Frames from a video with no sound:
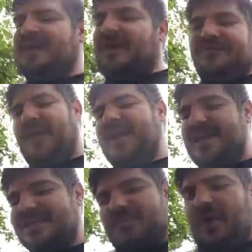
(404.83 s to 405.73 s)
the
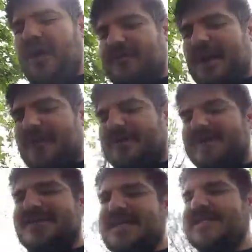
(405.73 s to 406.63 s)
funniest part about
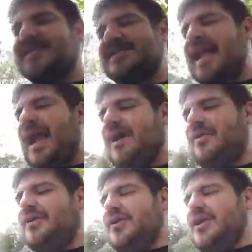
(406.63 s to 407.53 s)
this is
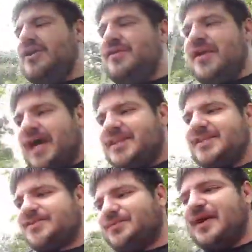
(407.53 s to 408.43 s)
now you've got
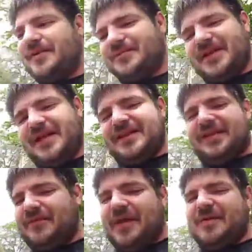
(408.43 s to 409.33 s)
this rift in
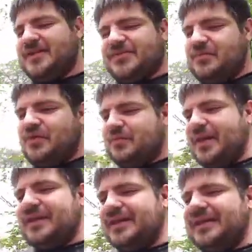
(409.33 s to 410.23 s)
the feminist
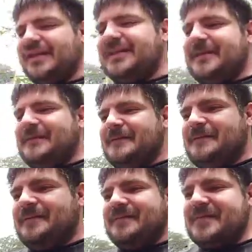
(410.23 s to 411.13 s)
movement
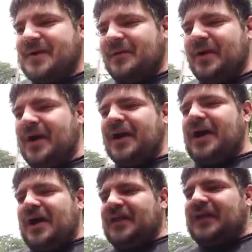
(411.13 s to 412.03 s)
where
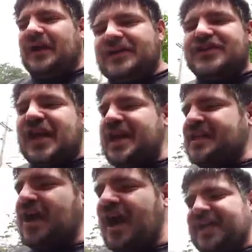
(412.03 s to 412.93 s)
they're sitting
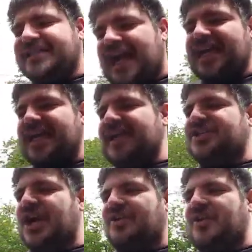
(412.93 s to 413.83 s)
there attacking
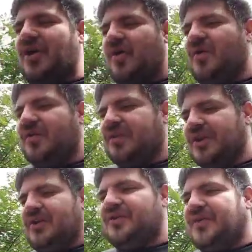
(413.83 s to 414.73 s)
each other. Oh, you
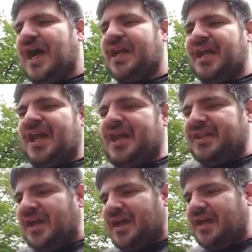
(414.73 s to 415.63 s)
know, you've got
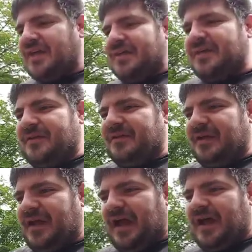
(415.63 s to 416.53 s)
the,
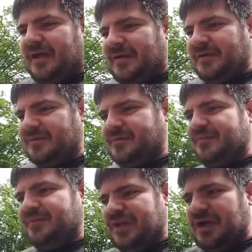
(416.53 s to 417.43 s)

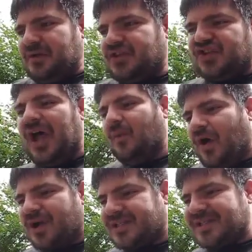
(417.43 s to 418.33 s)
slut
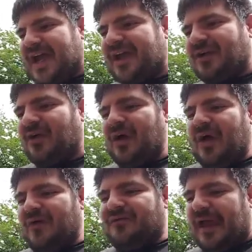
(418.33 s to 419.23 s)
walk style
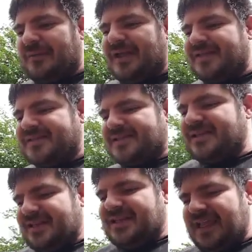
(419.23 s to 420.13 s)
feminist
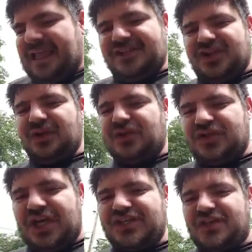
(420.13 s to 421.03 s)
and social
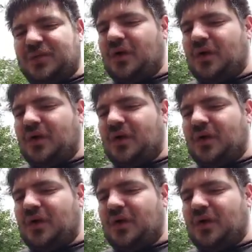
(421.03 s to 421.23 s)
justice